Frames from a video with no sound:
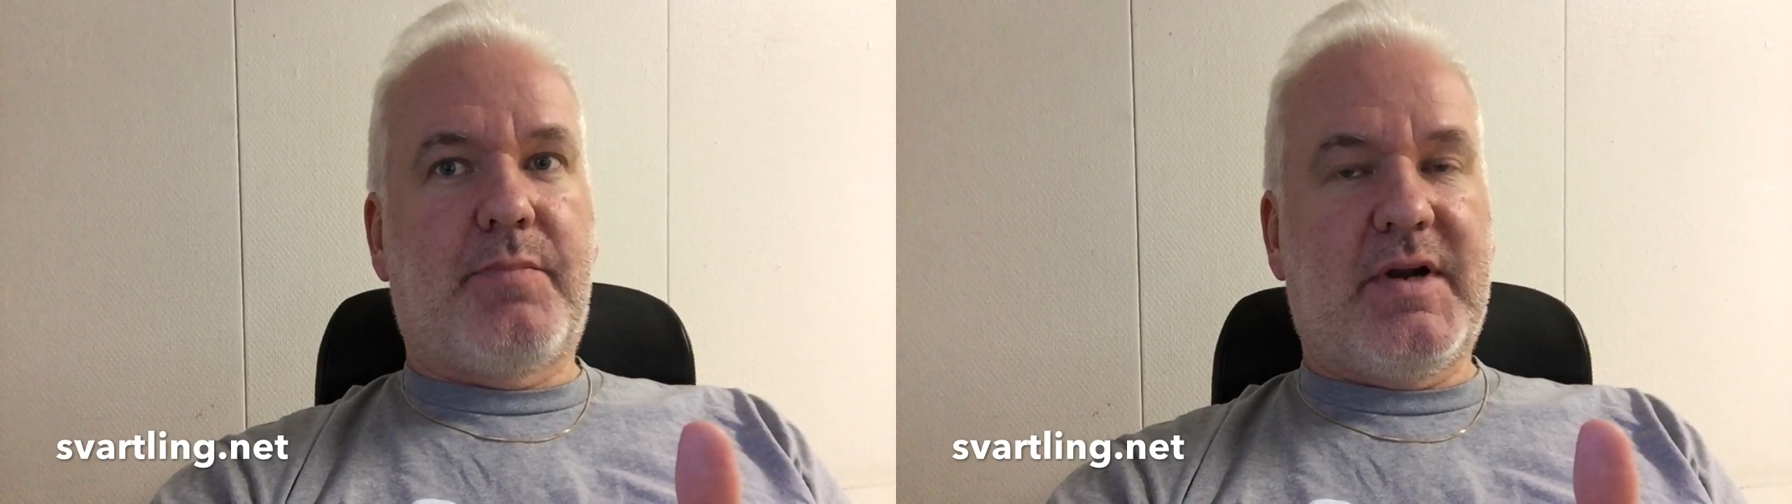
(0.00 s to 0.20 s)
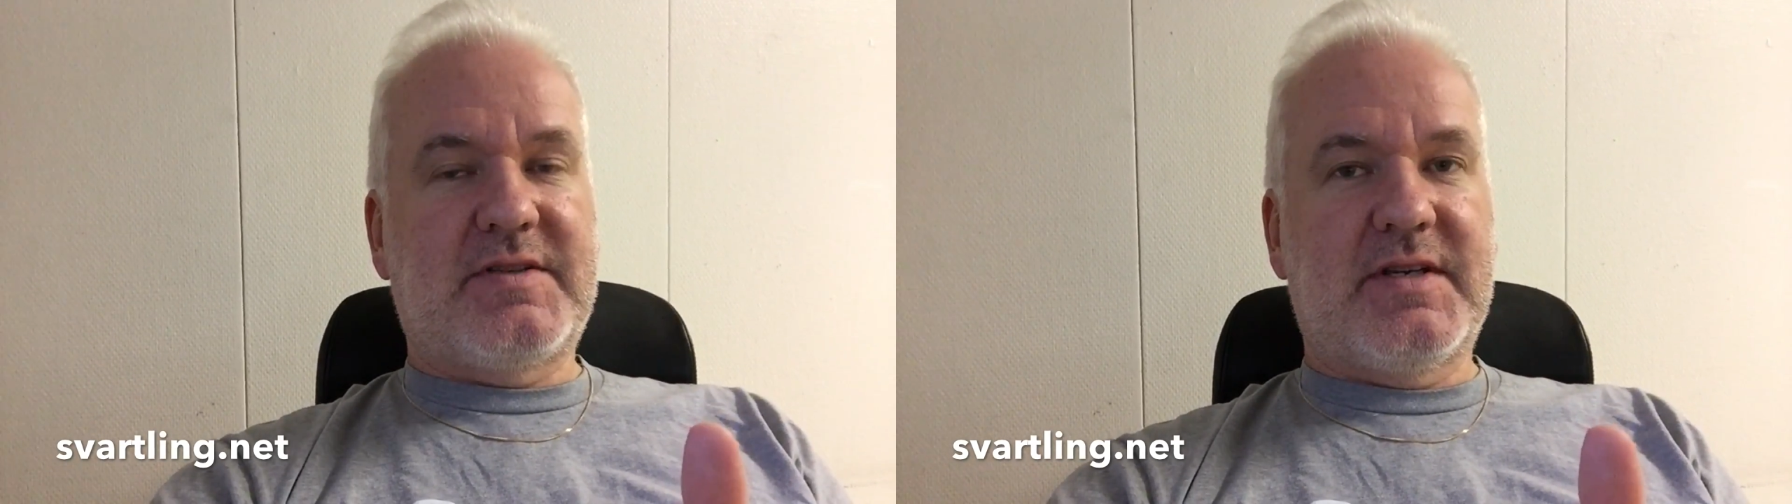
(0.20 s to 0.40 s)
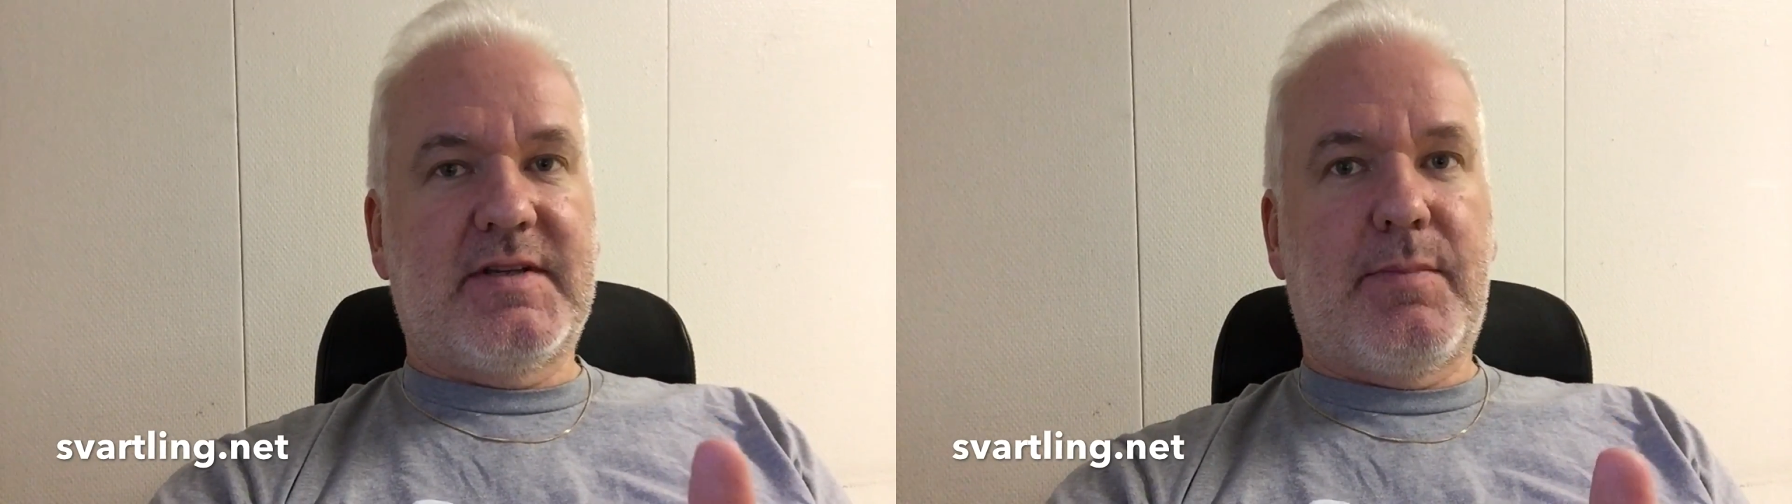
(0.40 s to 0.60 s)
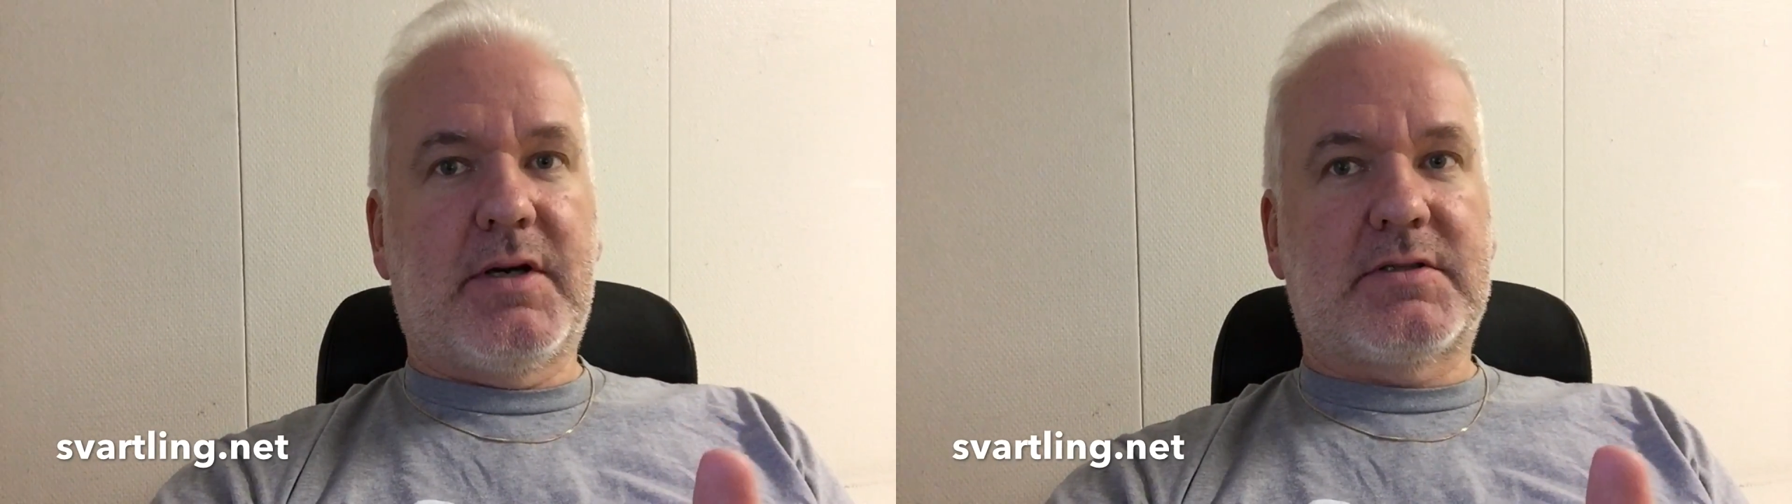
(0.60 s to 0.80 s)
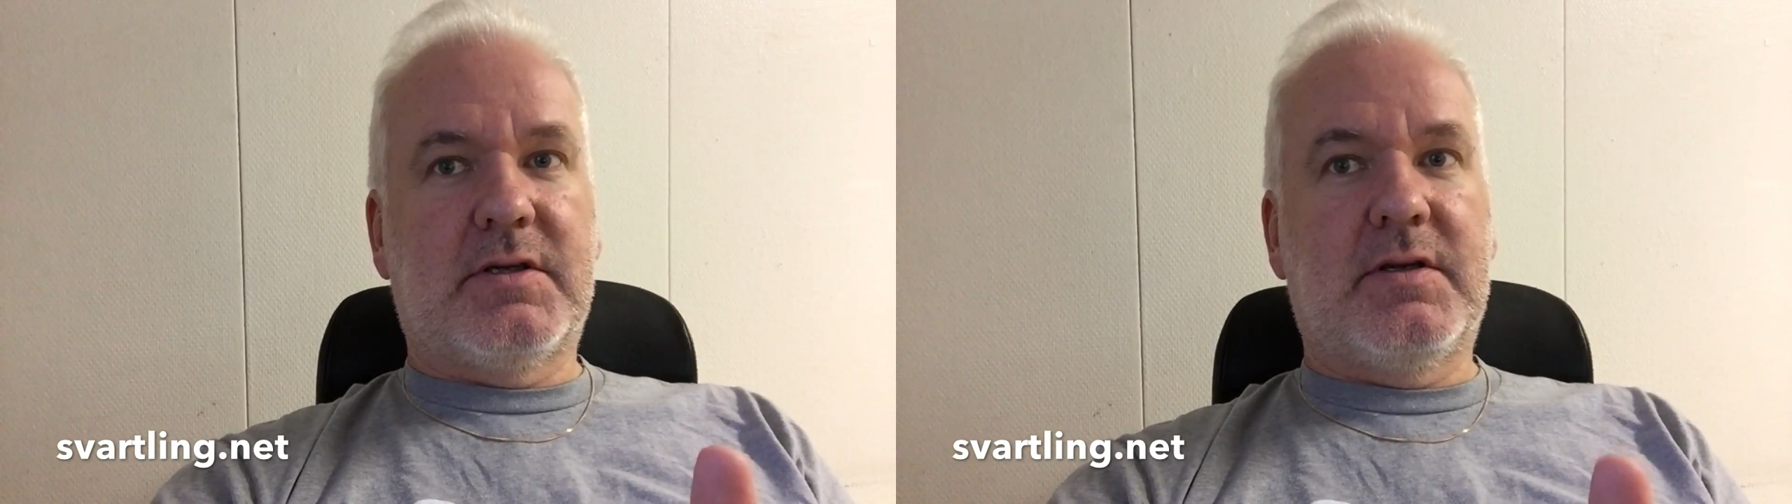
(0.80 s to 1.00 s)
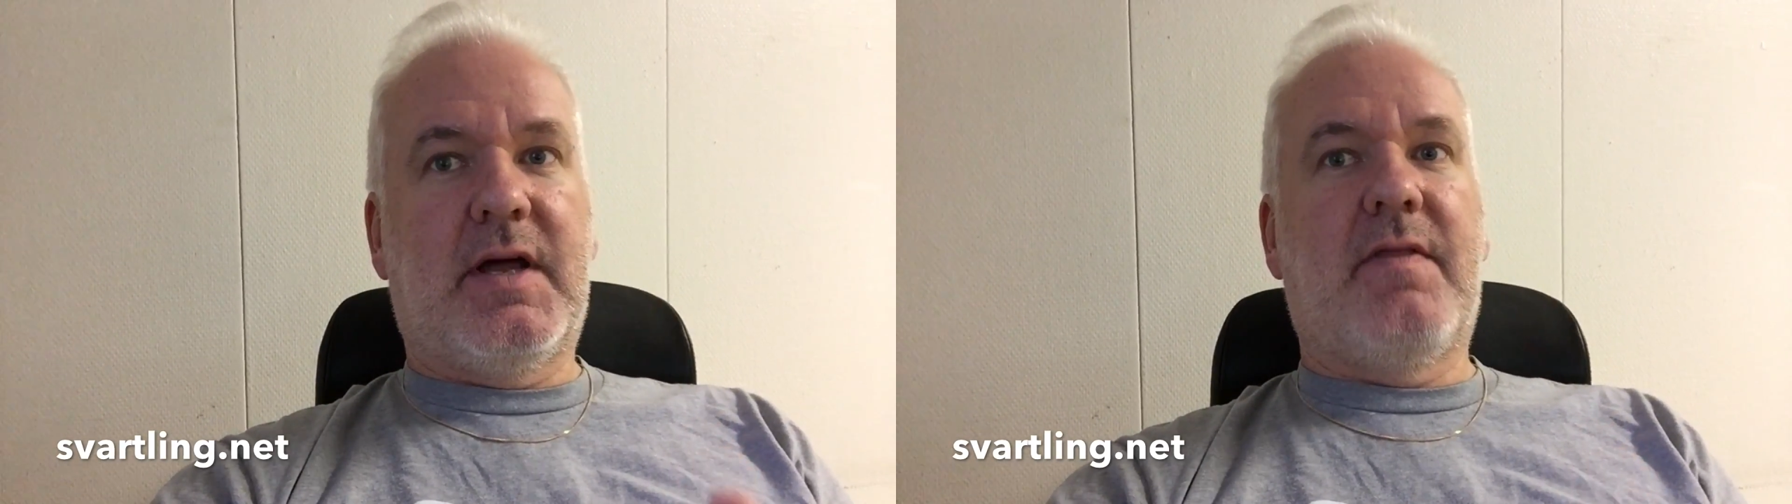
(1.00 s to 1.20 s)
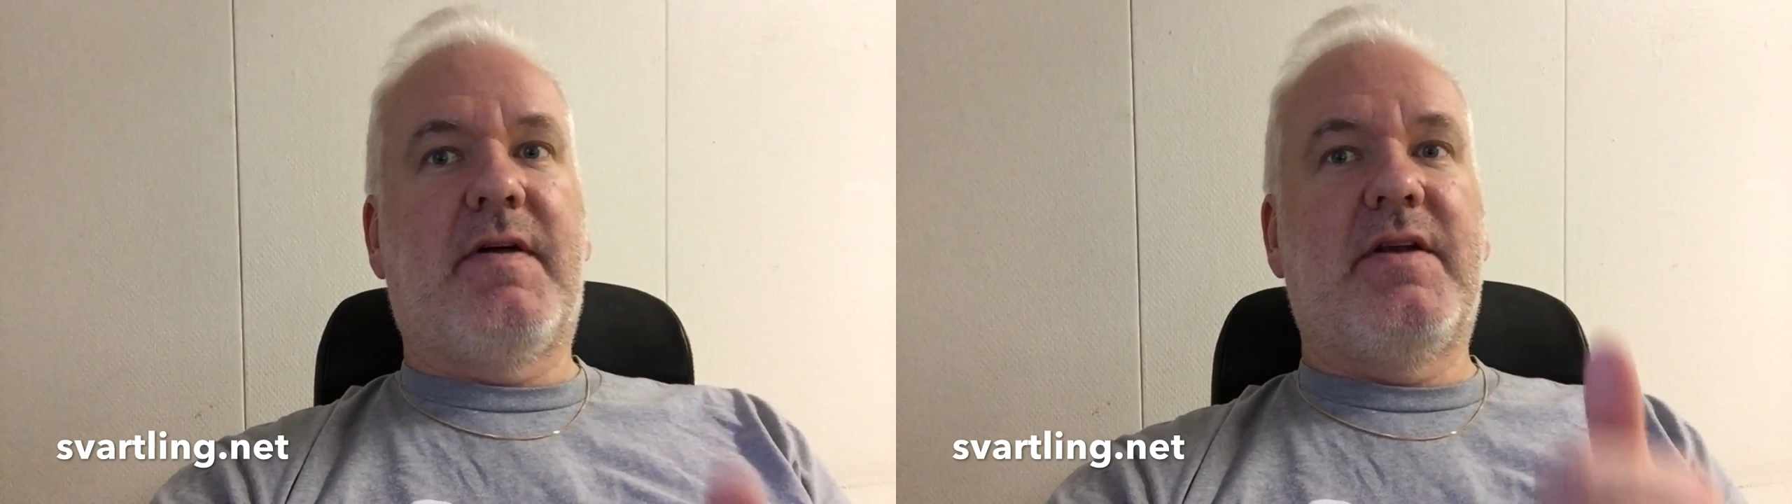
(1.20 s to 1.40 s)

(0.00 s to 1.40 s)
pressing the button and